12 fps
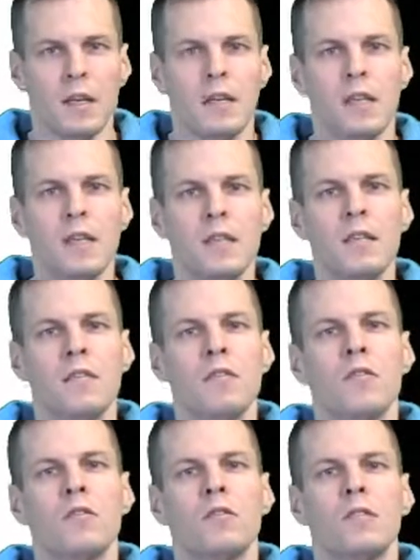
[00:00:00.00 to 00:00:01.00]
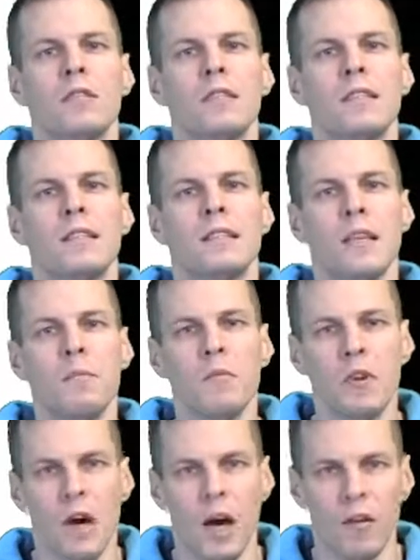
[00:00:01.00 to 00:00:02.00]
These are not the same
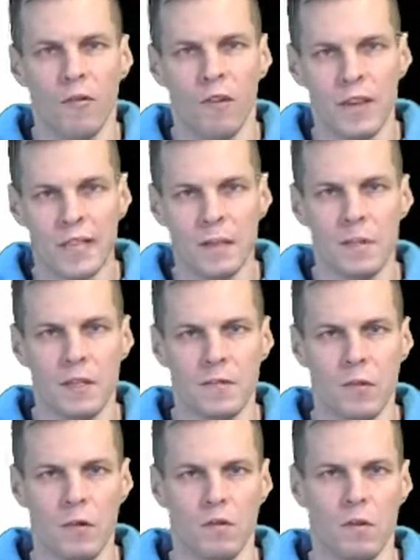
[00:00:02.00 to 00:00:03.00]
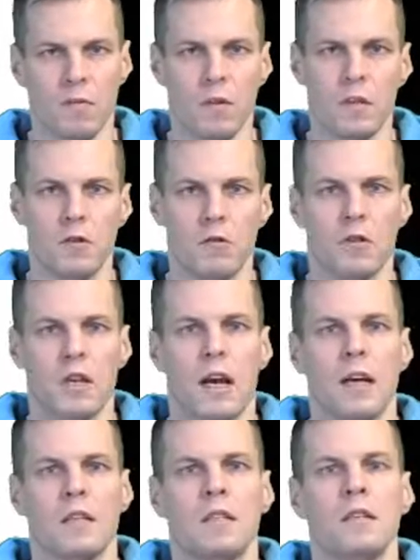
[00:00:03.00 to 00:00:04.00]
kind of recipes for doing research
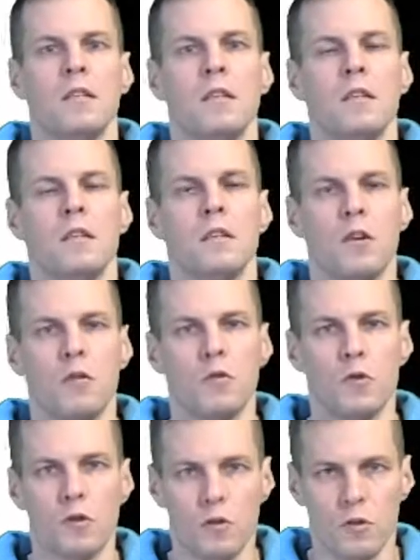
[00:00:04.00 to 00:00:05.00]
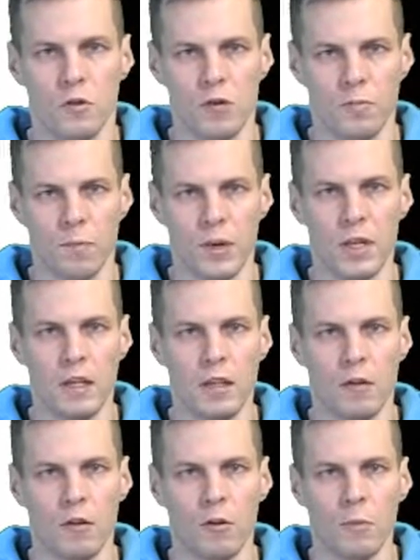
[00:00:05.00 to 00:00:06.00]
as those
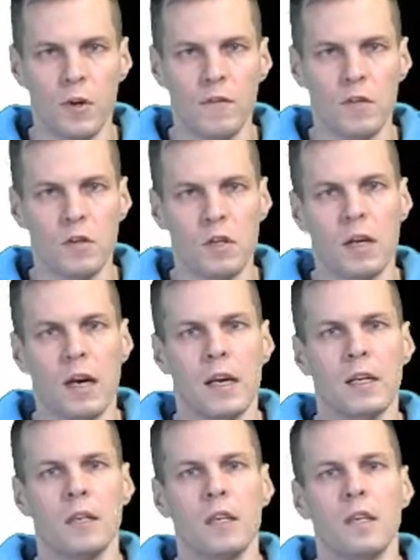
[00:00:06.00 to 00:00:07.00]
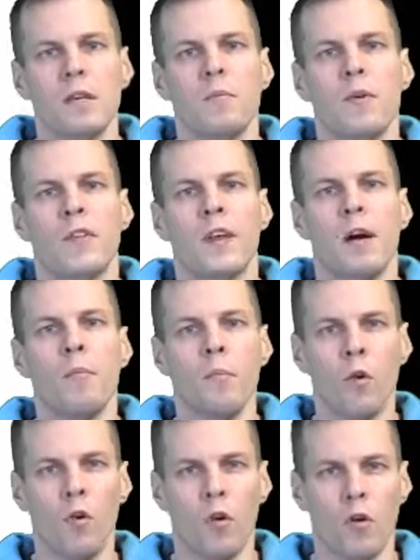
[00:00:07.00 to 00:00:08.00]
presented on the previous slide, but they are
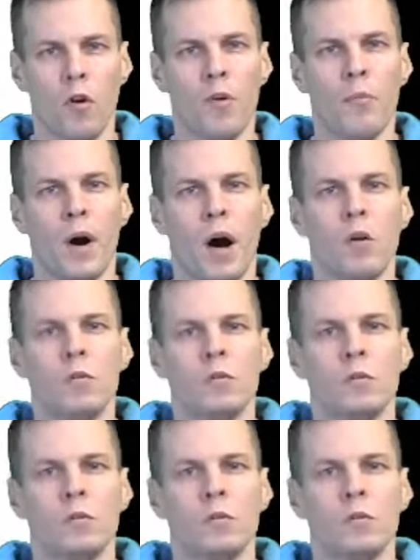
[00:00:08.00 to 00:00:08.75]
more about